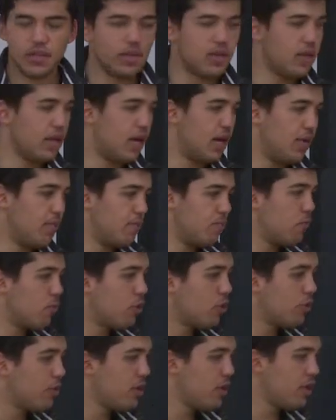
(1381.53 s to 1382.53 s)
What
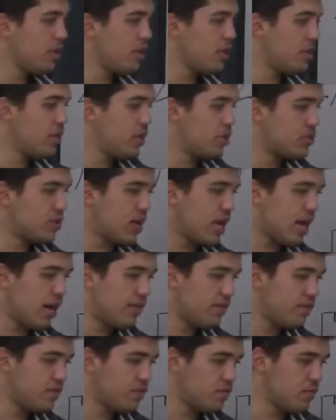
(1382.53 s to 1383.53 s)
do we need to
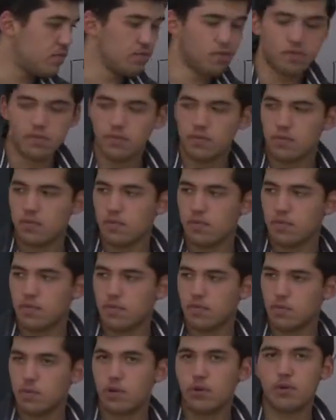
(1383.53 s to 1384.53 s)
have?
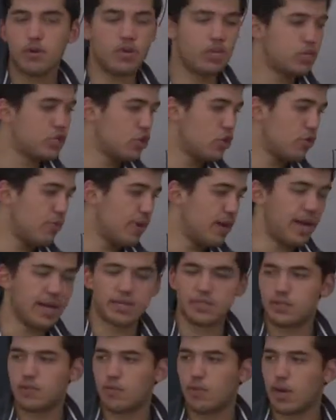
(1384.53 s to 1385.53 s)
What do we need to know about
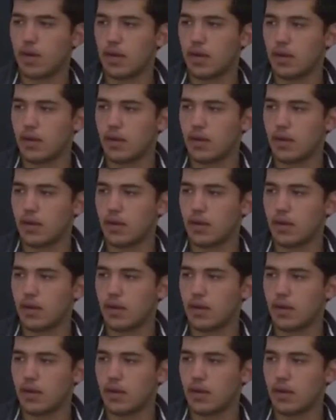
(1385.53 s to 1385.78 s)
X and Y?